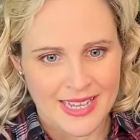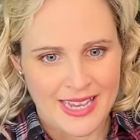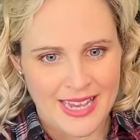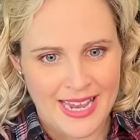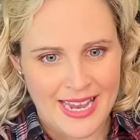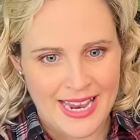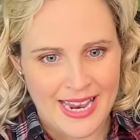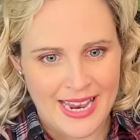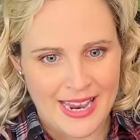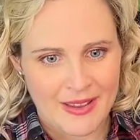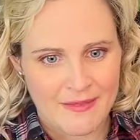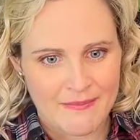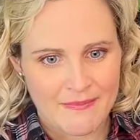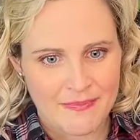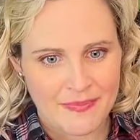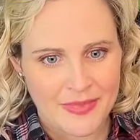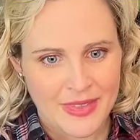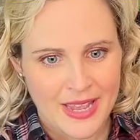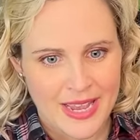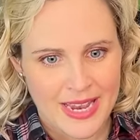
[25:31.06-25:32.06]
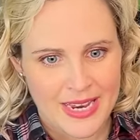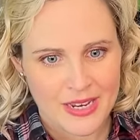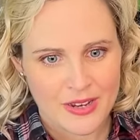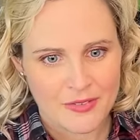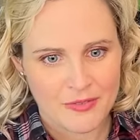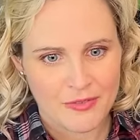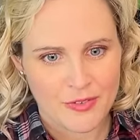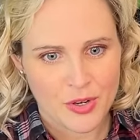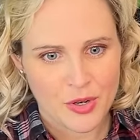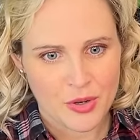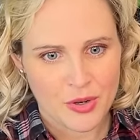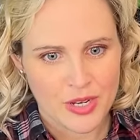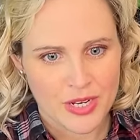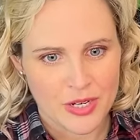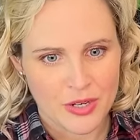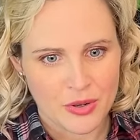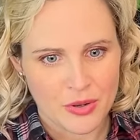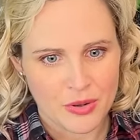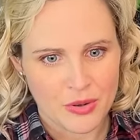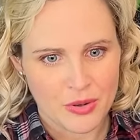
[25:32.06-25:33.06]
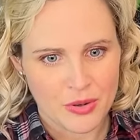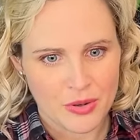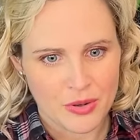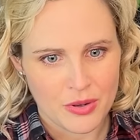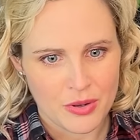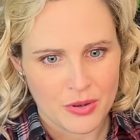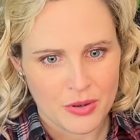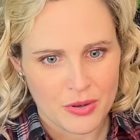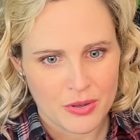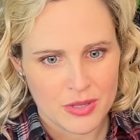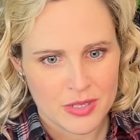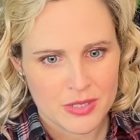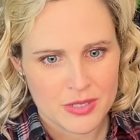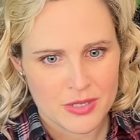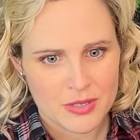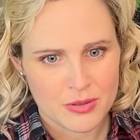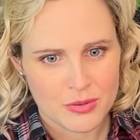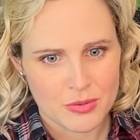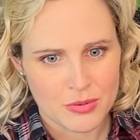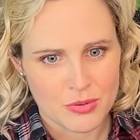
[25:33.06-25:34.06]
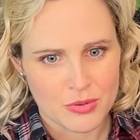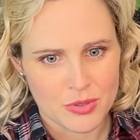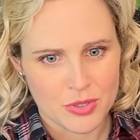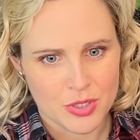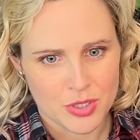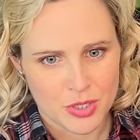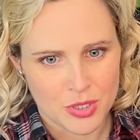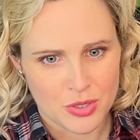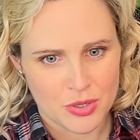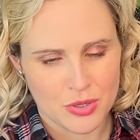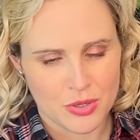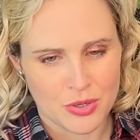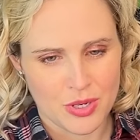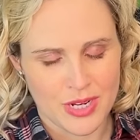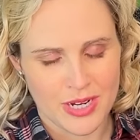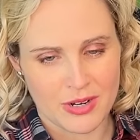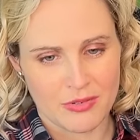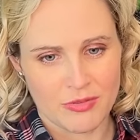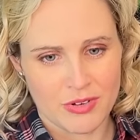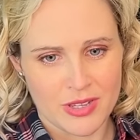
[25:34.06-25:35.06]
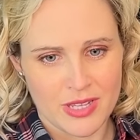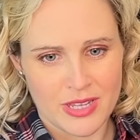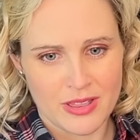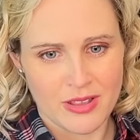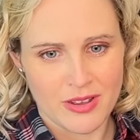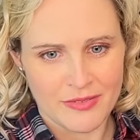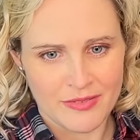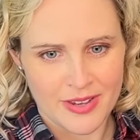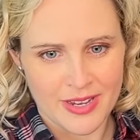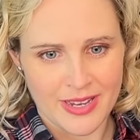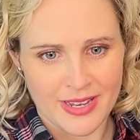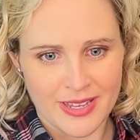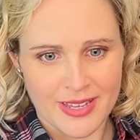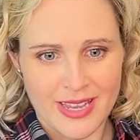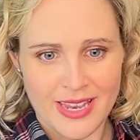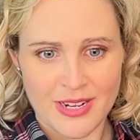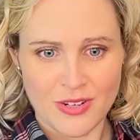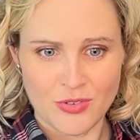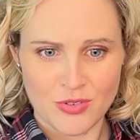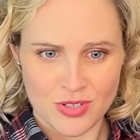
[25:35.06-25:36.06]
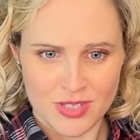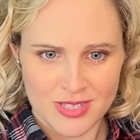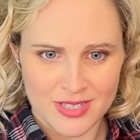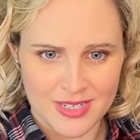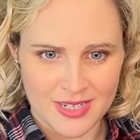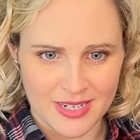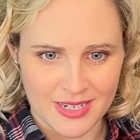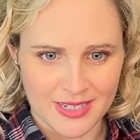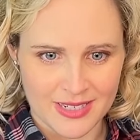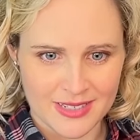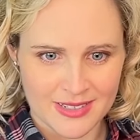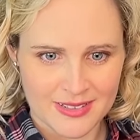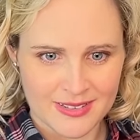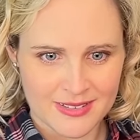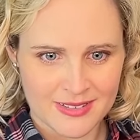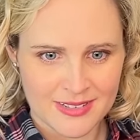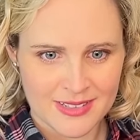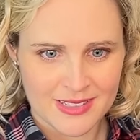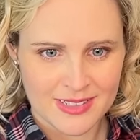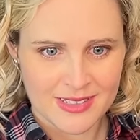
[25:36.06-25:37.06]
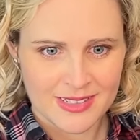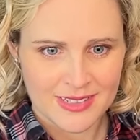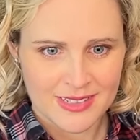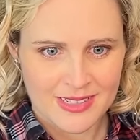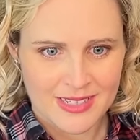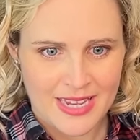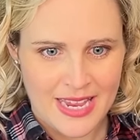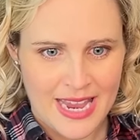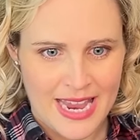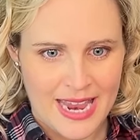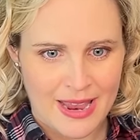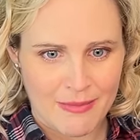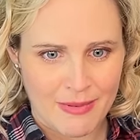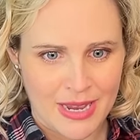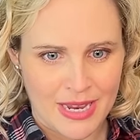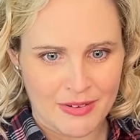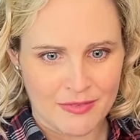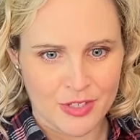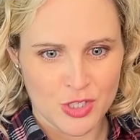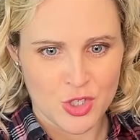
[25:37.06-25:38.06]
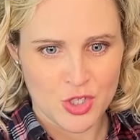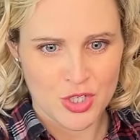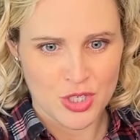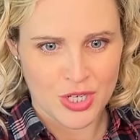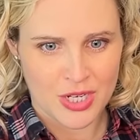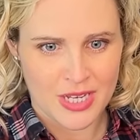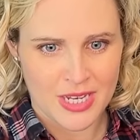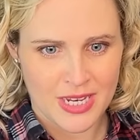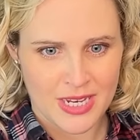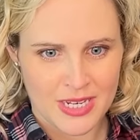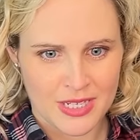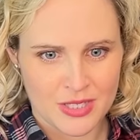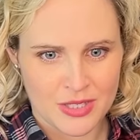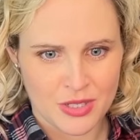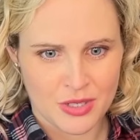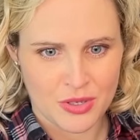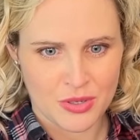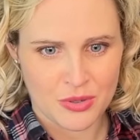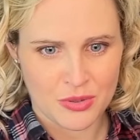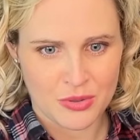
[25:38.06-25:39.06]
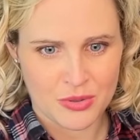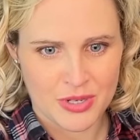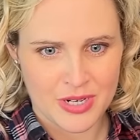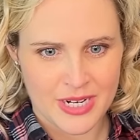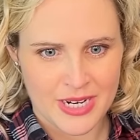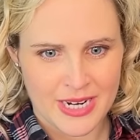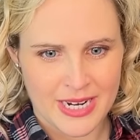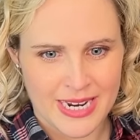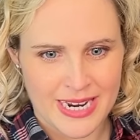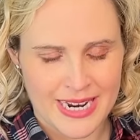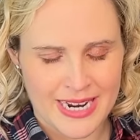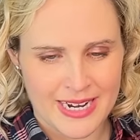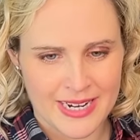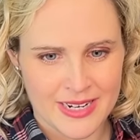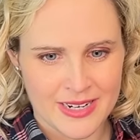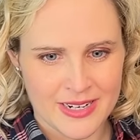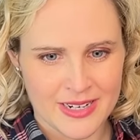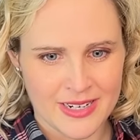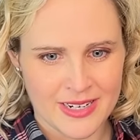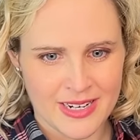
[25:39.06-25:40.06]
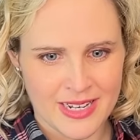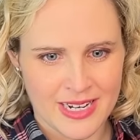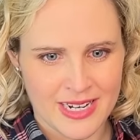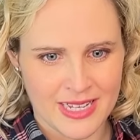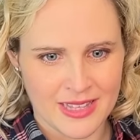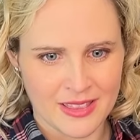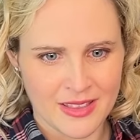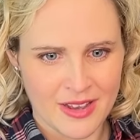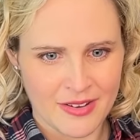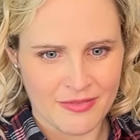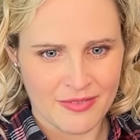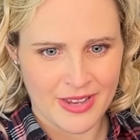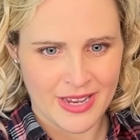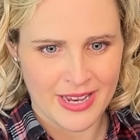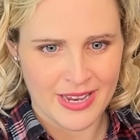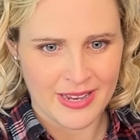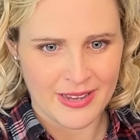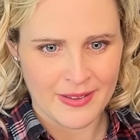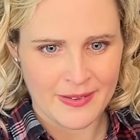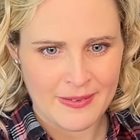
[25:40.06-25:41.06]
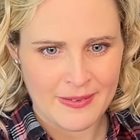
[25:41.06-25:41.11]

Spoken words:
I have got an all the slow too, and I really love it. Interesting. I have a Juki Sakura iron and I love it.